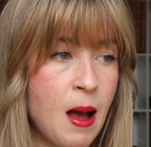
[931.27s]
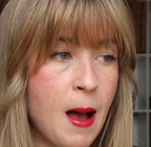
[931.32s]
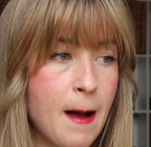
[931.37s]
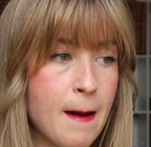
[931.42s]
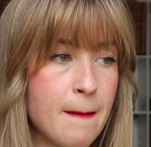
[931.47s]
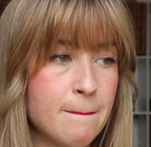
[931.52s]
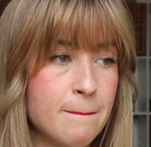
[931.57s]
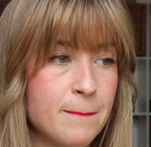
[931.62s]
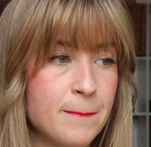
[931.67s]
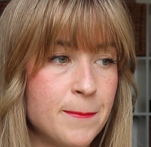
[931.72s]

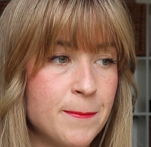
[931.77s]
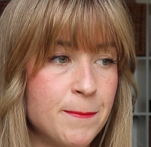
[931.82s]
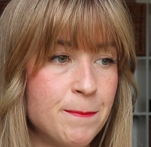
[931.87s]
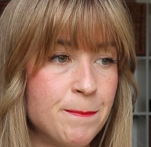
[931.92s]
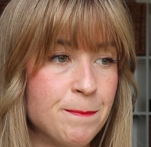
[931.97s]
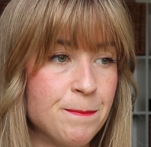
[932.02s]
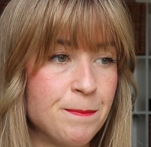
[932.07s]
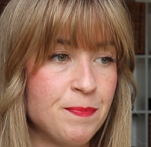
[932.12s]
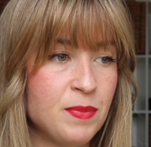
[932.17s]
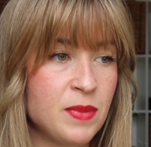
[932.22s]

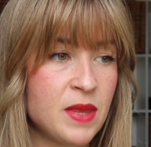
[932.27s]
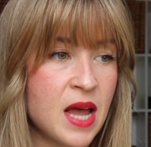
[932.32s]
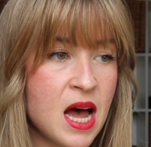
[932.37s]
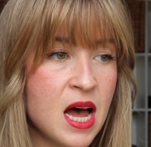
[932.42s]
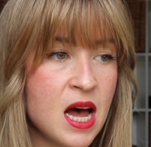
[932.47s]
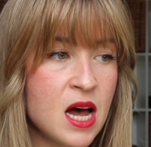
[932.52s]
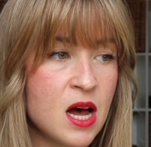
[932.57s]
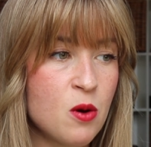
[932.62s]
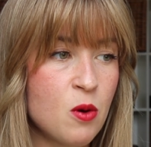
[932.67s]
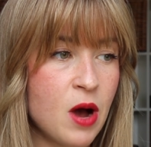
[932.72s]

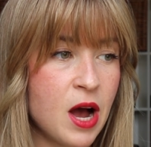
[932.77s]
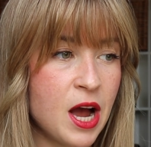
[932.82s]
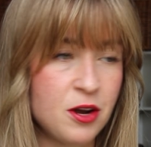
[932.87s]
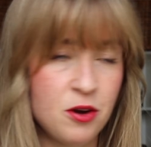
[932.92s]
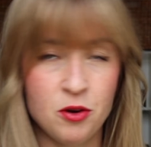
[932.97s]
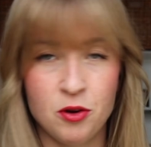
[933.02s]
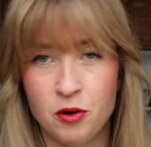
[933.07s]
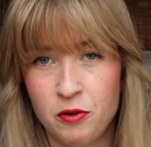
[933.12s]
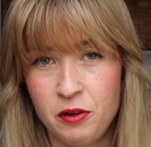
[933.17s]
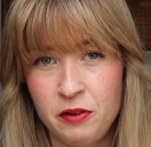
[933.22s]
Now I
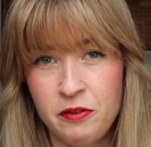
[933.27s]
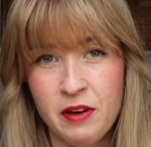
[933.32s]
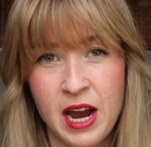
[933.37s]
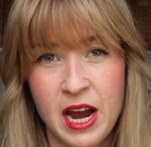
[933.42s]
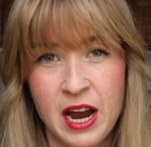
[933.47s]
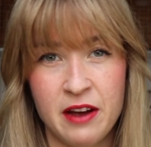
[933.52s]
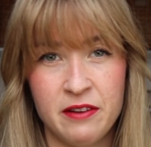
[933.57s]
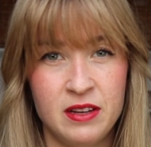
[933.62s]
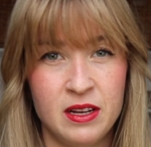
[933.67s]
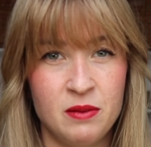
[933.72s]
don't know if I
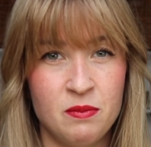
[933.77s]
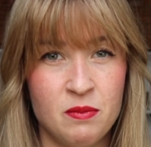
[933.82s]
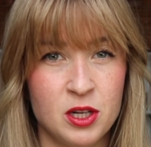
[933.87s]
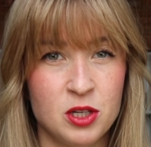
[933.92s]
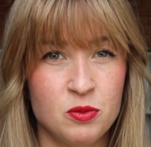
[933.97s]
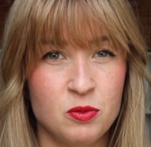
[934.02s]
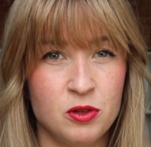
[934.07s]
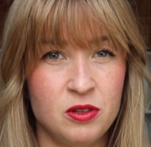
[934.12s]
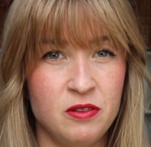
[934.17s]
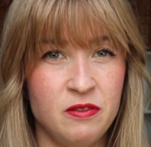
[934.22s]
have that
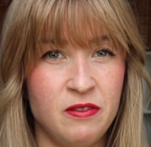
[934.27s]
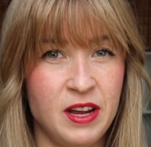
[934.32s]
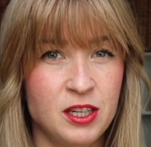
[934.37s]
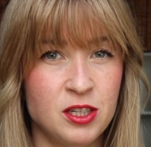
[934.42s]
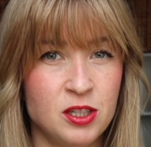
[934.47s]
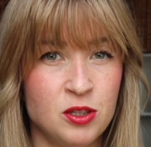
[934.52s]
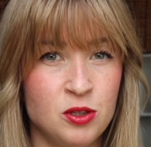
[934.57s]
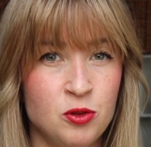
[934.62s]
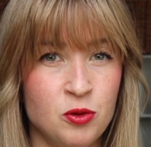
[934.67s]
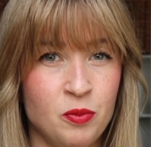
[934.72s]
much
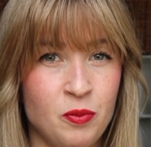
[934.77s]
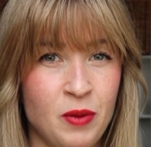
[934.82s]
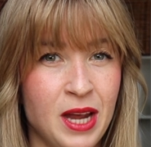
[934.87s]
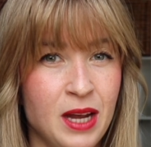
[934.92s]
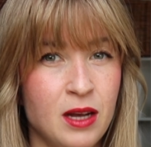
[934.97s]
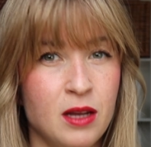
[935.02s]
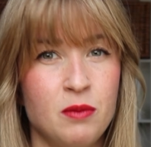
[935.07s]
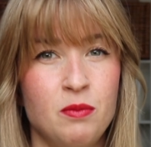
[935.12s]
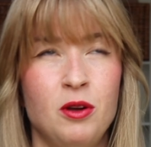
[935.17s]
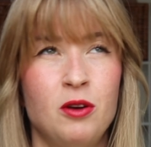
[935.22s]
motivation to
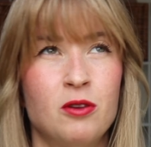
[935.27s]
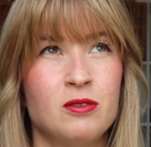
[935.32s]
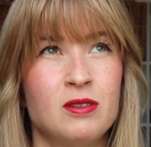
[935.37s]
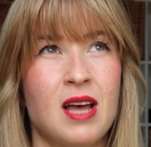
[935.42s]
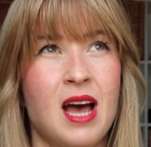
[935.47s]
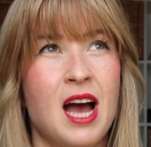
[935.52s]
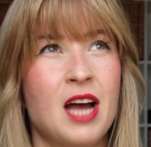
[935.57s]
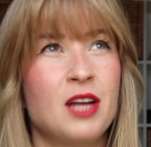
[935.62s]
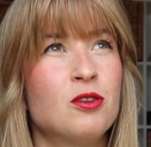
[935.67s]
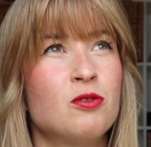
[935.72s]
make it because
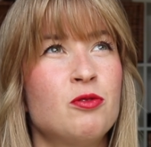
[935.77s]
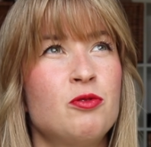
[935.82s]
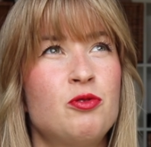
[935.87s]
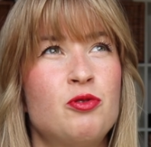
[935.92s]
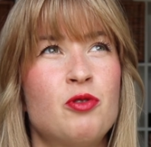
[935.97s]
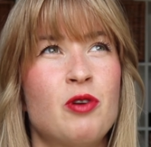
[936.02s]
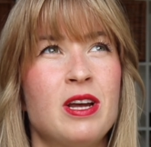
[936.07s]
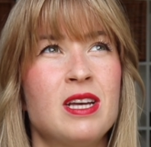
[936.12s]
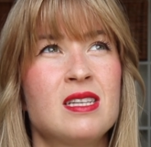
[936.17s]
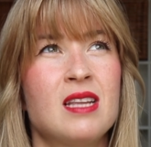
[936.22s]
I don't
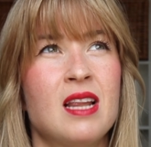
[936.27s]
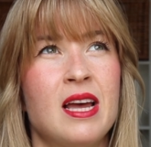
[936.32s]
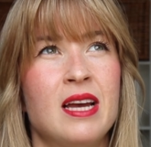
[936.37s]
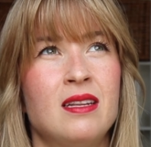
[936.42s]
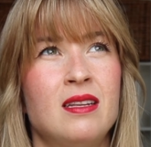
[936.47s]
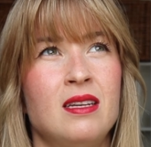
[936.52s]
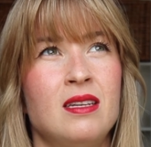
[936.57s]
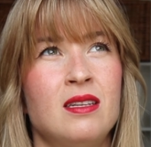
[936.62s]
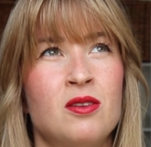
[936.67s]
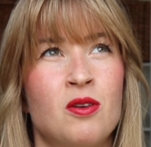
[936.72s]
dress
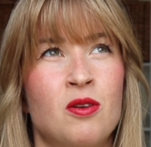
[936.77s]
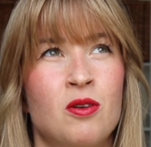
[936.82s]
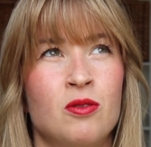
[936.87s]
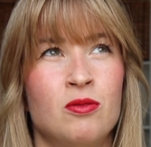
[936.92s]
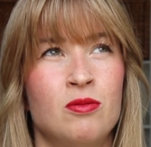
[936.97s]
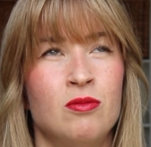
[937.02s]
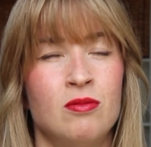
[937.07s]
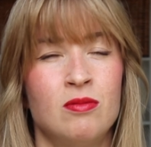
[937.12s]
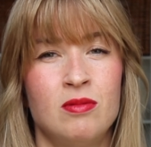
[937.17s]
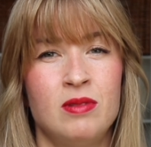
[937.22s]
like this
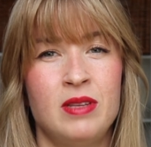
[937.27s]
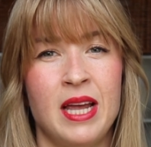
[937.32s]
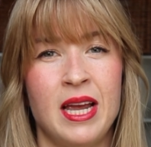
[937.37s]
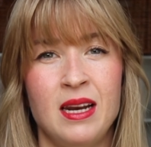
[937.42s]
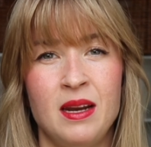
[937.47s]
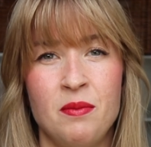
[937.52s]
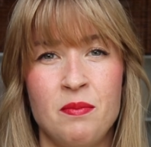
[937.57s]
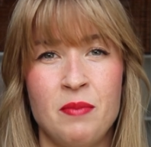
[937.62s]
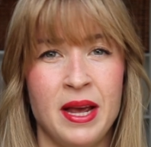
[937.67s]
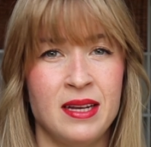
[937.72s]
on
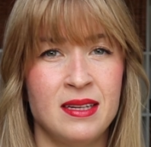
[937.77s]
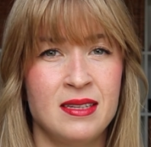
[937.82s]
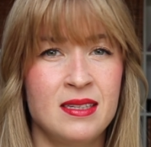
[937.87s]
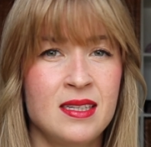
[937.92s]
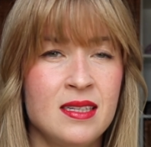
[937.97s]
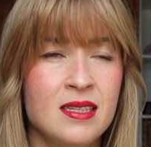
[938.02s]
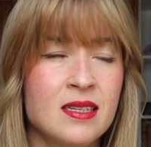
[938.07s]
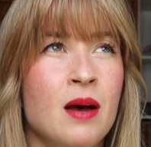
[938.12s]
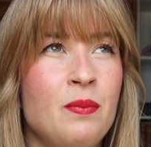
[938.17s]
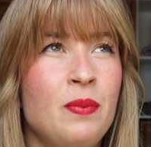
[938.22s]
daily
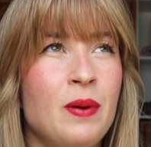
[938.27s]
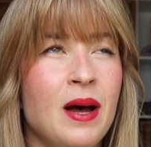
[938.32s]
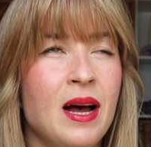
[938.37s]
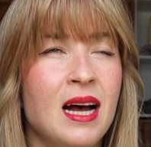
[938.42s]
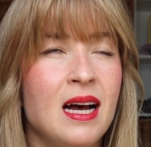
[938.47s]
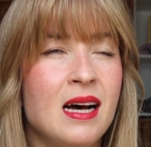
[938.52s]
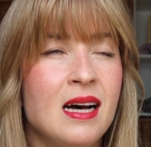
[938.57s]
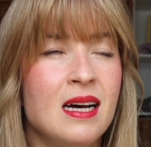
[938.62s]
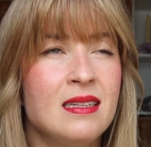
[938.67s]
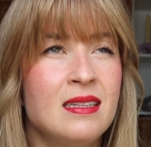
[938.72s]
basis,
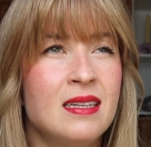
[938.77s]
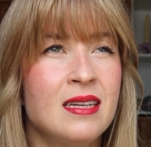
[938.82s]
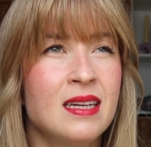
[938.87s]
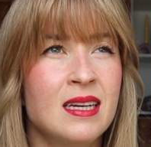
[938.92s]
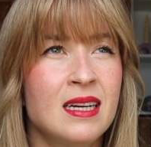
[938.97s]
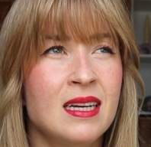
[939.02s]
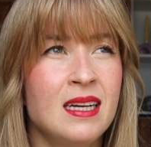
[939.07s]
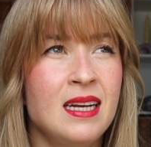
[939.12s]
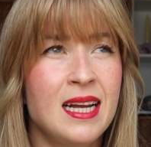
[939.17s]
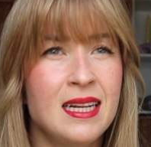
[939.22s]
but
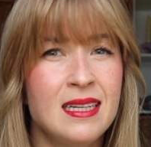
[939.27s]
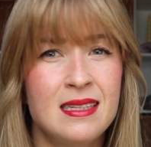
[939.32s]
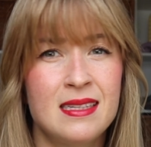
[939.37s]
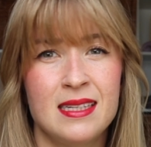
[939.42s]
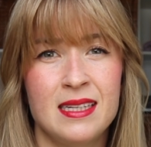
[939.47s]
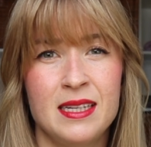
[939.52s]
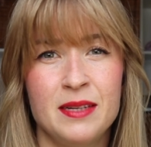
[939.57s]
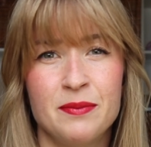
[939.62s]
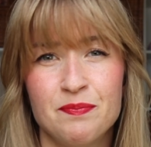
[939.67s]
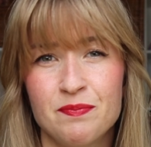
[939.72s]
let's
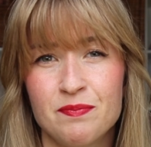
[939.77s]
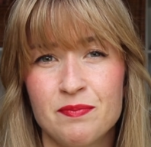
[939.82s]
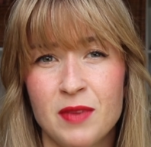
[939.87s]
see.